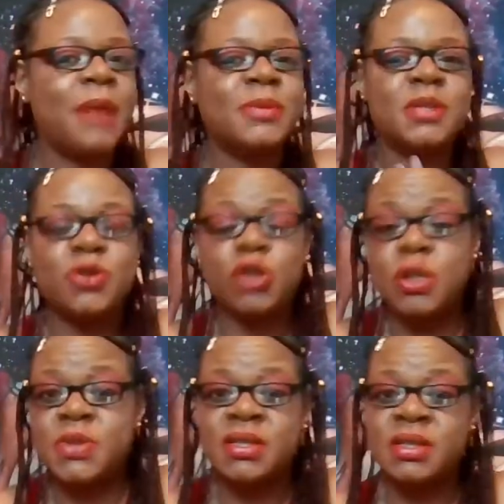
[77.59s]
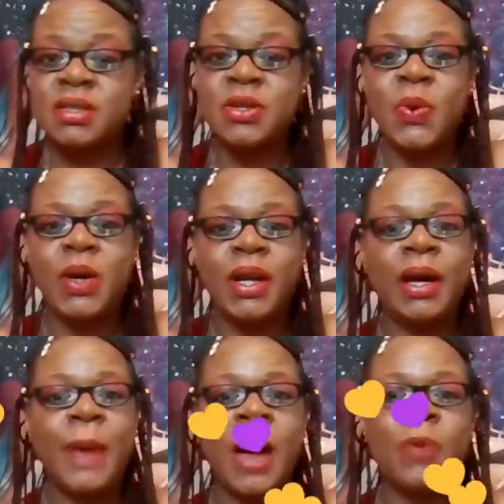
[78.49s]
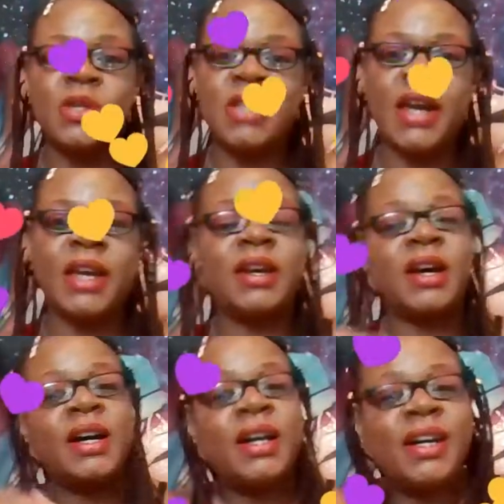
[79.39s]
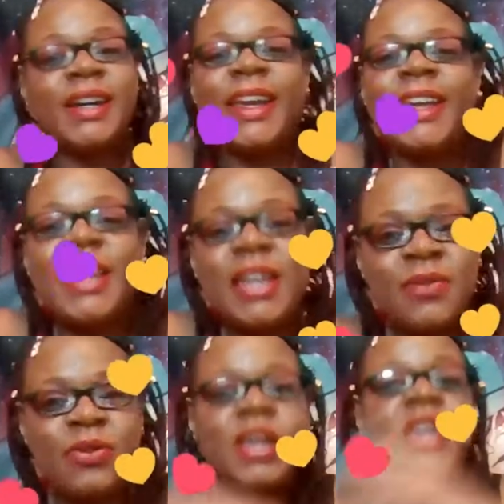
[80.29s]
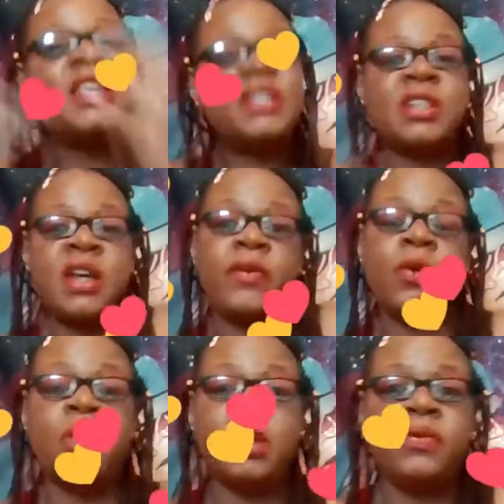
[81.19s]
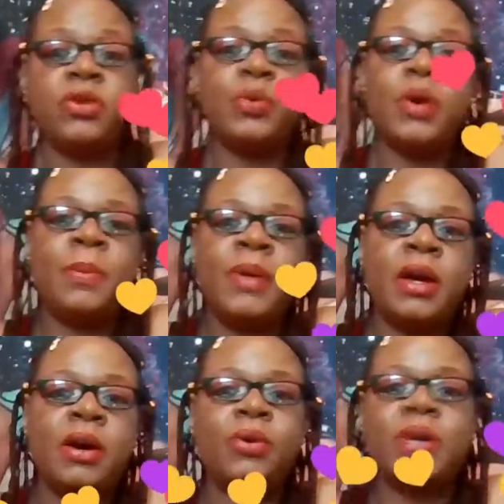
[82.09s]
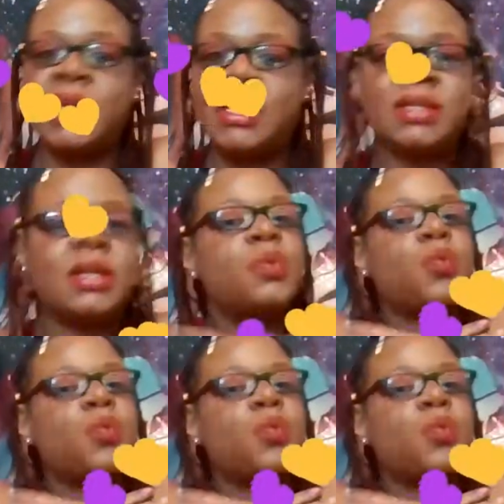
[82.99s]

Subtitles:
Subscriptions is going up. I wish I can hug and give each and every one of you a big old kiss.